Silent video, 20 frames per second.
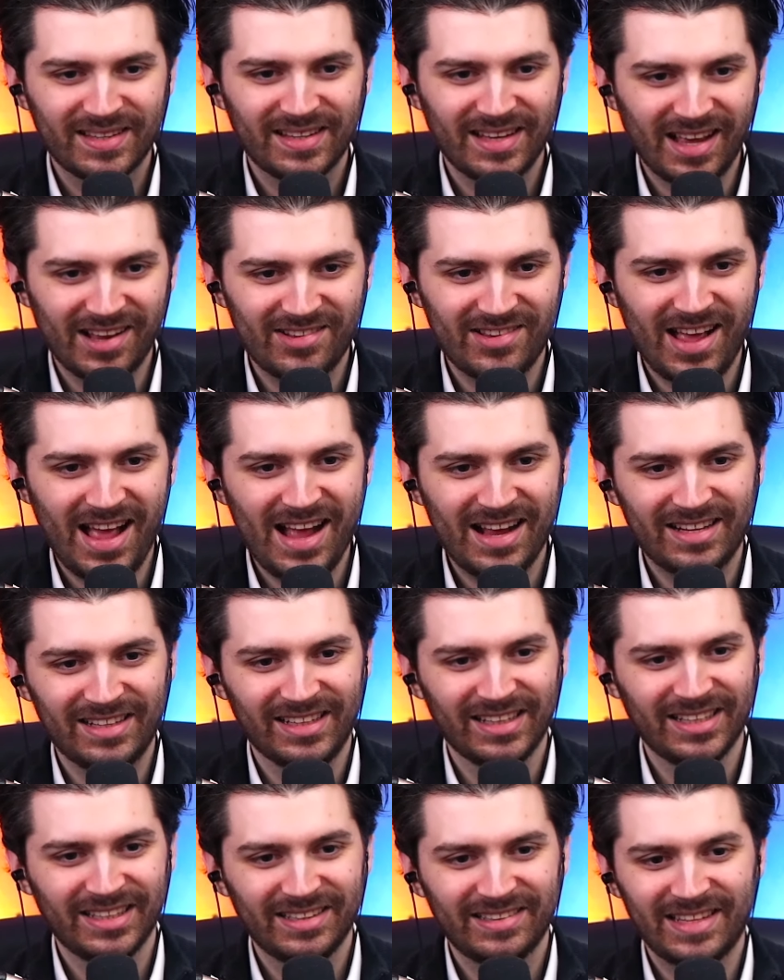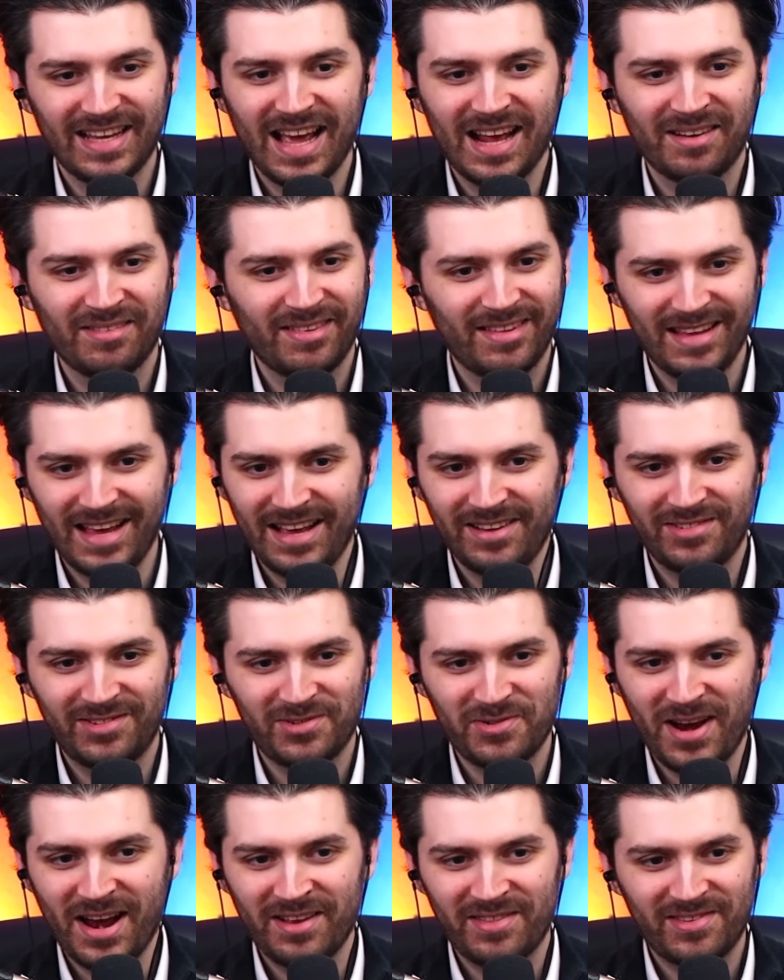Exactly. At the end of the day,
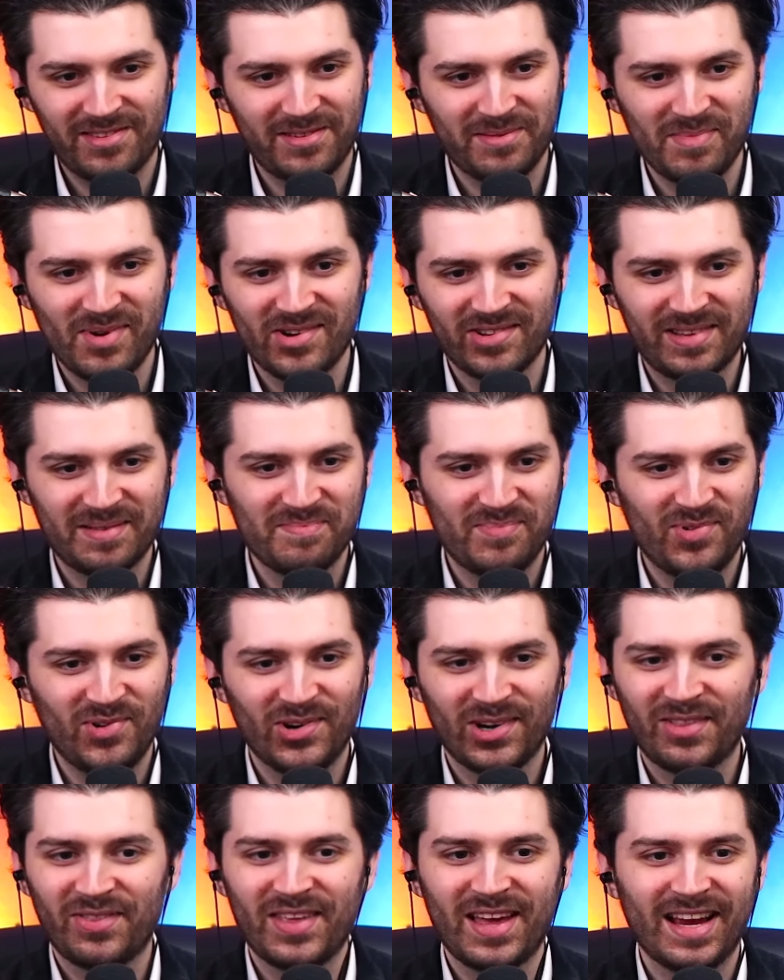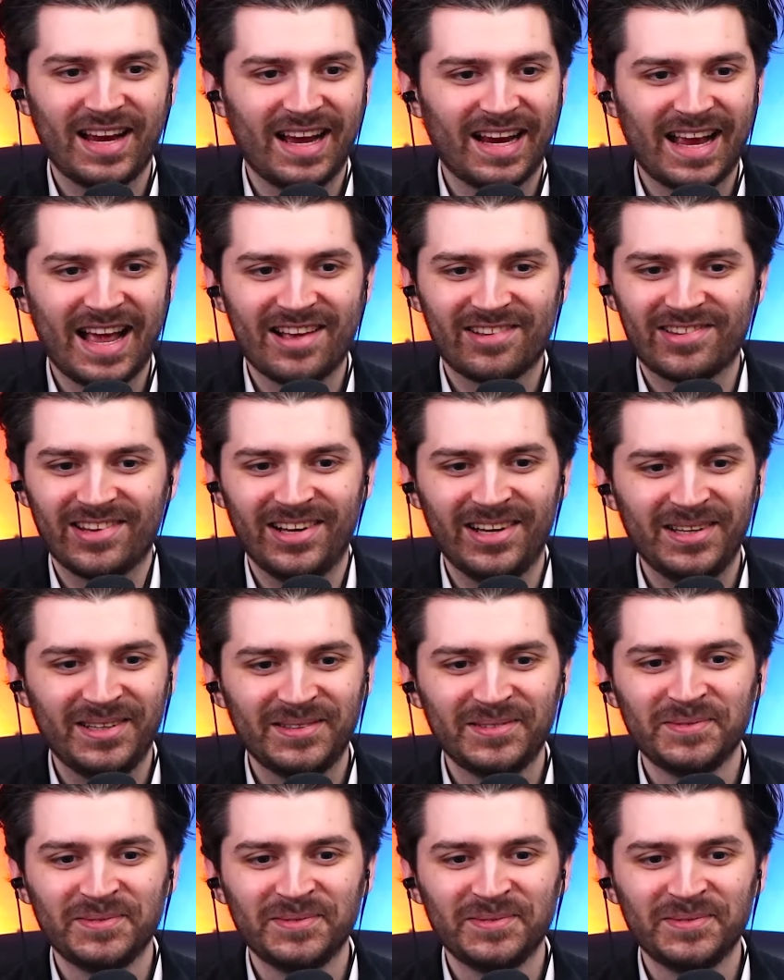strength is the most important thing, I guess, huh?